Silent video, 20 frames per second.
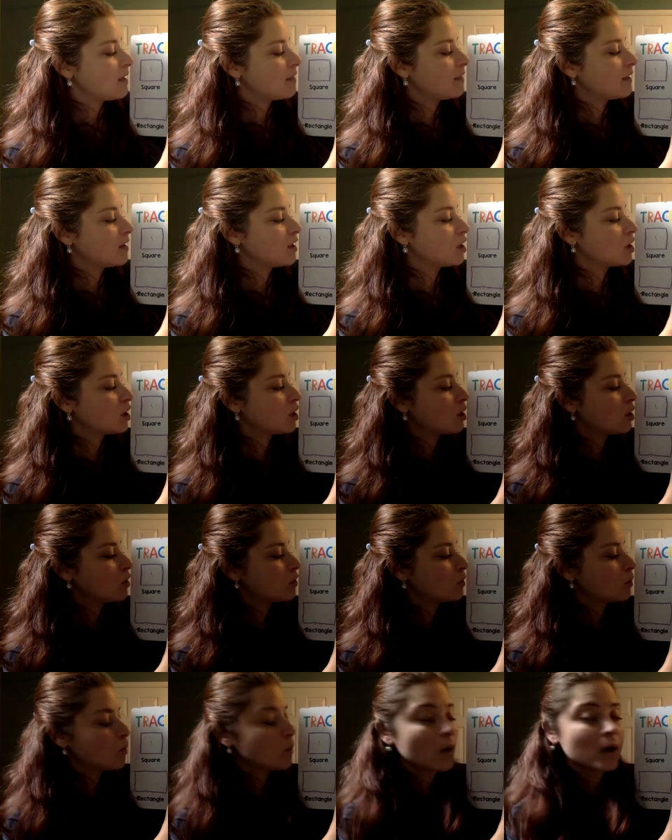Then you're going to go
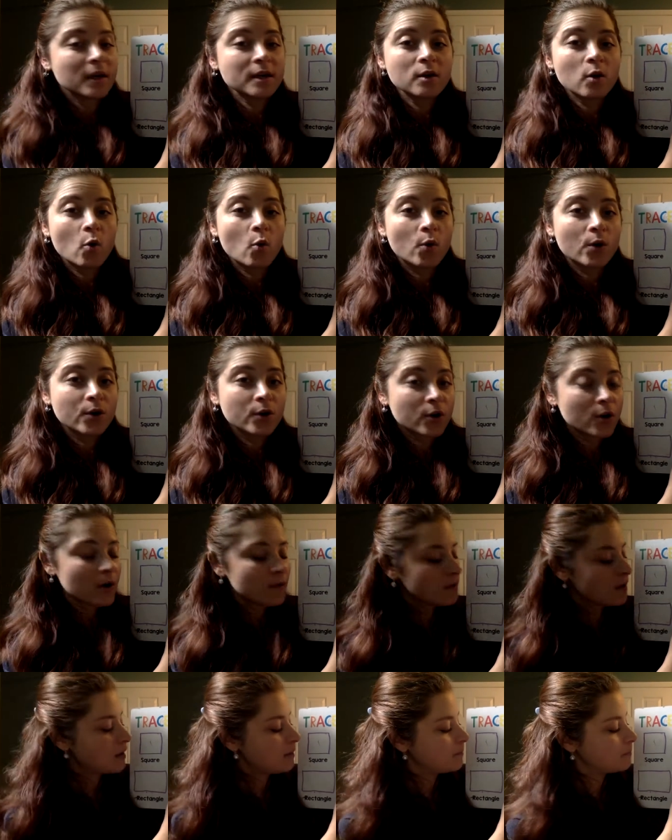to one corner
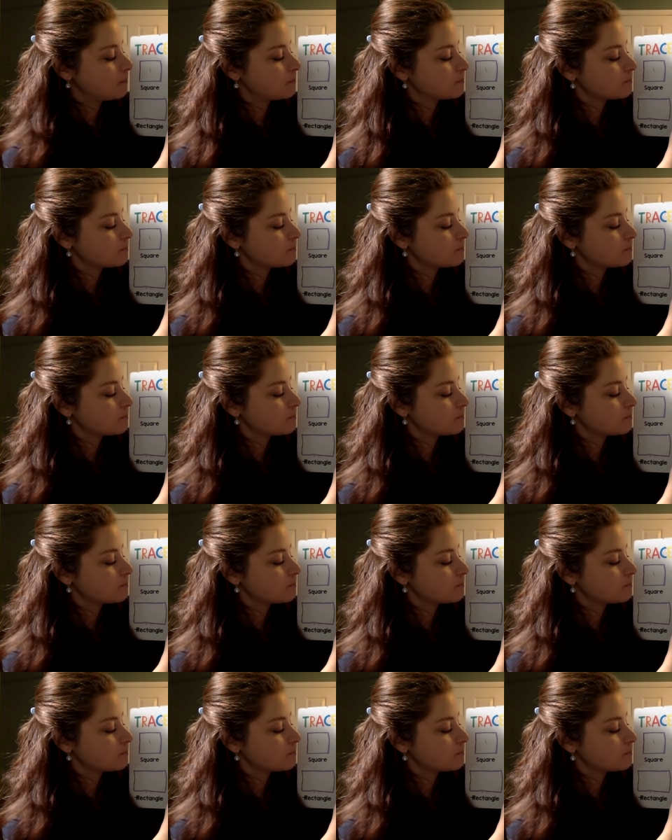of it,